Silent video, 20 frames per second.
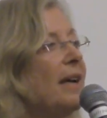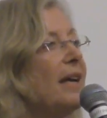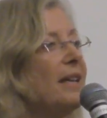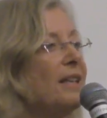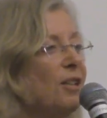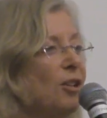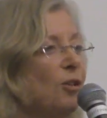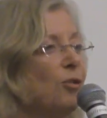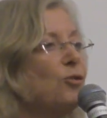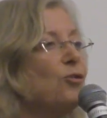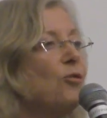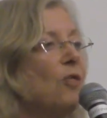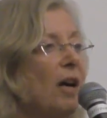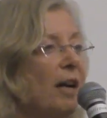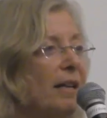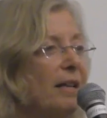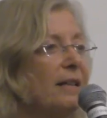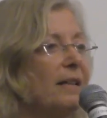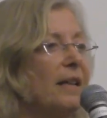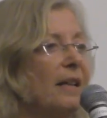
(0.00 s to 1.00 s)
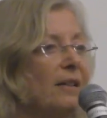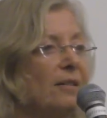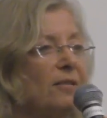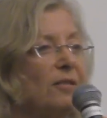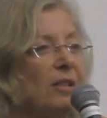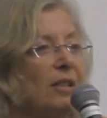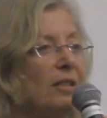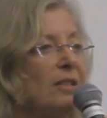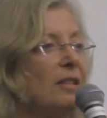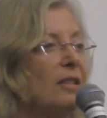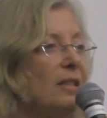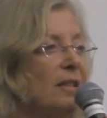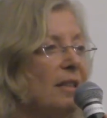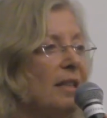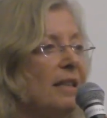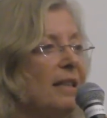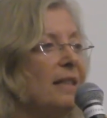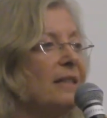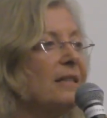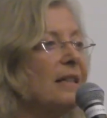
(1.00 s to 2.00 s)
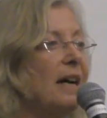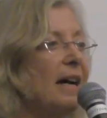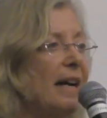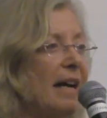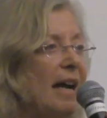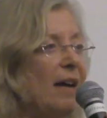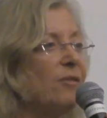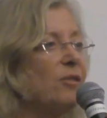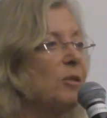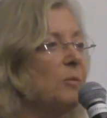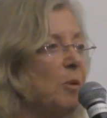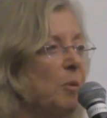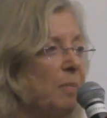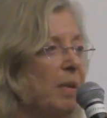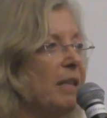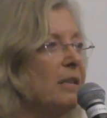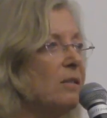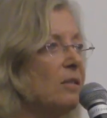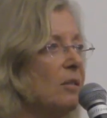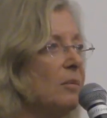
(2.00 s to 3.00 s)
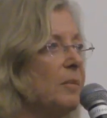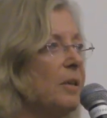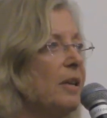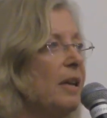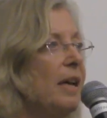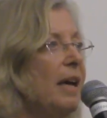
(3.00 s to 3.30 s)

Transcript: you know, try and get a, it's got to have some momentum.